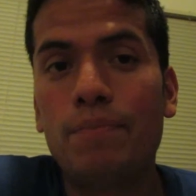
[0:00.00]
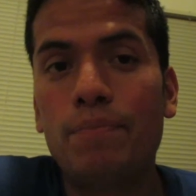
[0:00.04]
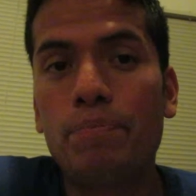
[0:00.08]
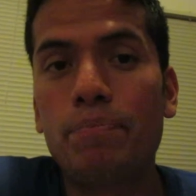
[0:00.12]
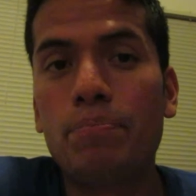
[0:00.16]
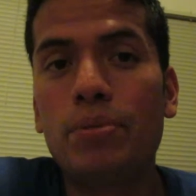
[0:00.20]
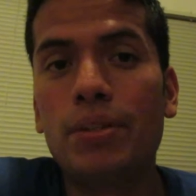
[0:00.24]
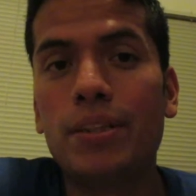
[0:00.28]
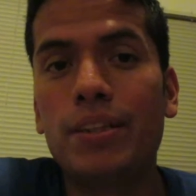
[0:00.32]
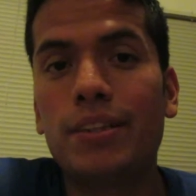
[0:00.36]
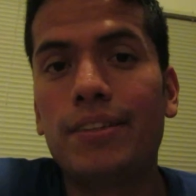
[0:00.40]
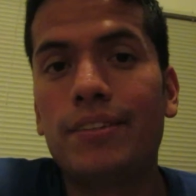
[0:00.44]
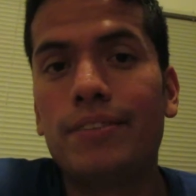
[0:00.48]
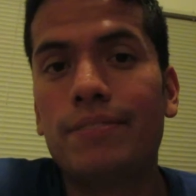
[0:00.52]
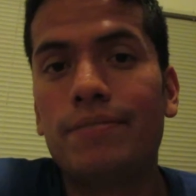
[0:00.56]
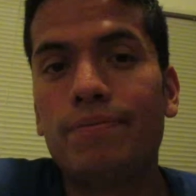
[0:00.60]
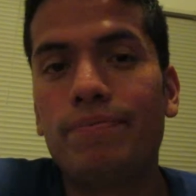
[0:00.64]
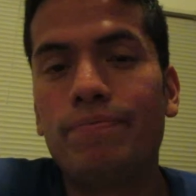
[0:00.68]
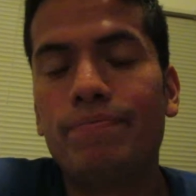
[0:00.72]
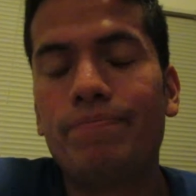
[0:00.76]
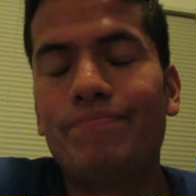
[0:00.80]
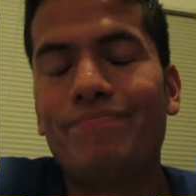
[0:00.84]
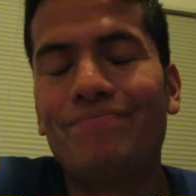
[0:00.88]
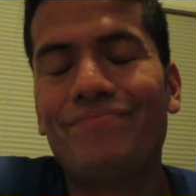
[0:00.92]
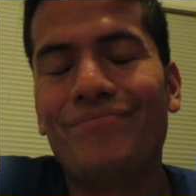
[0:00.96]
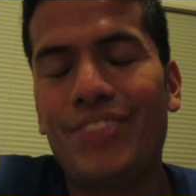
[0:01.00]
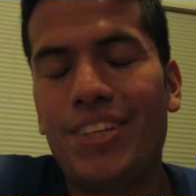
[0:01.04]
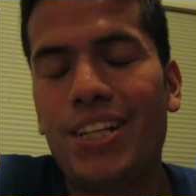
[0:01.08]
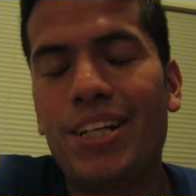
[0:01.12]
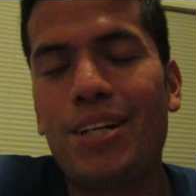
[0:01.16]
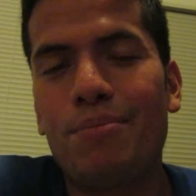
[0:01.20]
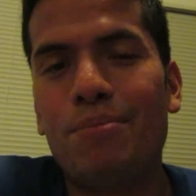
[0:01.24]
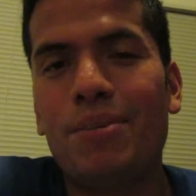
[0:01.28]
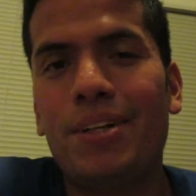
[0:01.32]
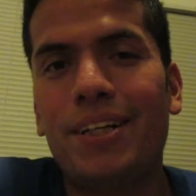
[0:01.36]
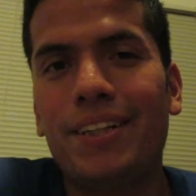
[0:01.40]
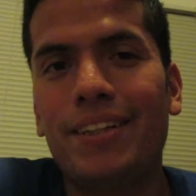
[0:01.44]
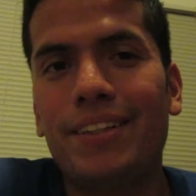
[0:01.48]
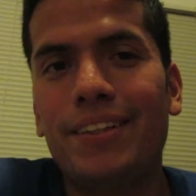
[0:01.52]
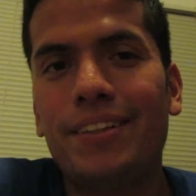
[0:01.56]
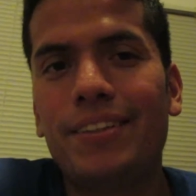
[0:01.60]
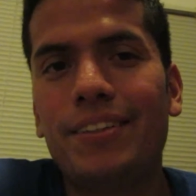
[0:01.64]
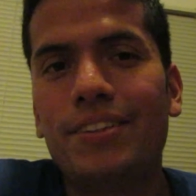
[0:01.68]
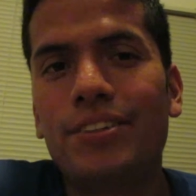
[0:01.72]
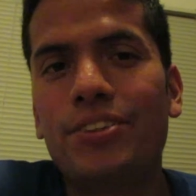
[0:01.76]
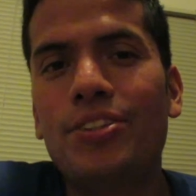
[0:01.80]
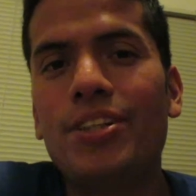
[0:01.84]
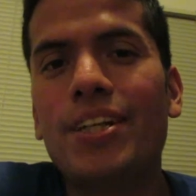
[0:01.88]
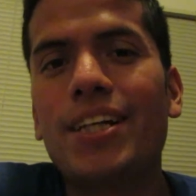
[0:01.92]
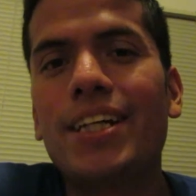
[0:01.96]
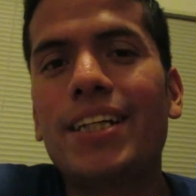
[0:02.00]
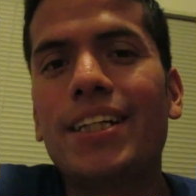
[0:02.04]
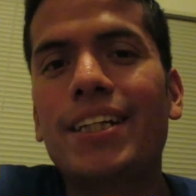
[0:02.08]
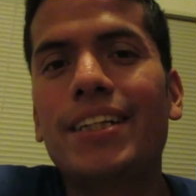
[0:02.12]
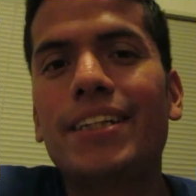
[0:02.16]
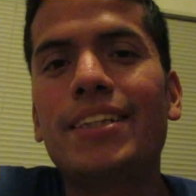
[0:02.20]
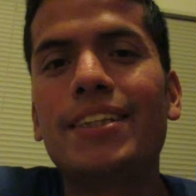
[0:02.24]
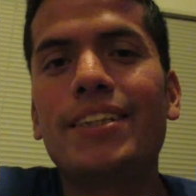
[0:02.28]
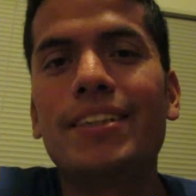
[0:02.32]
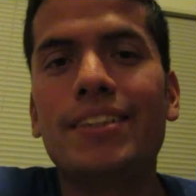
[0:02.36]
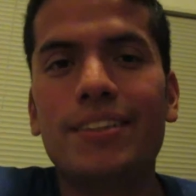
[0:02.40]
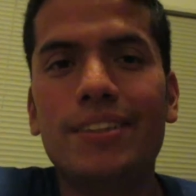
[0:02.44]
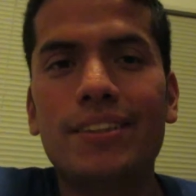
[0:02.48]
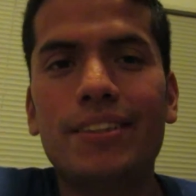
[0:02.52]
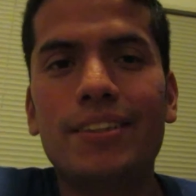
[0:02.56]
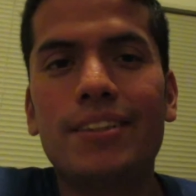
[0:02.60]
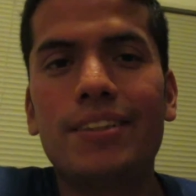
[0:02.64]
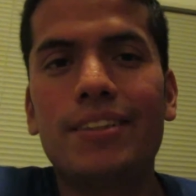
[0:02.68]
But come on, you're not gonna let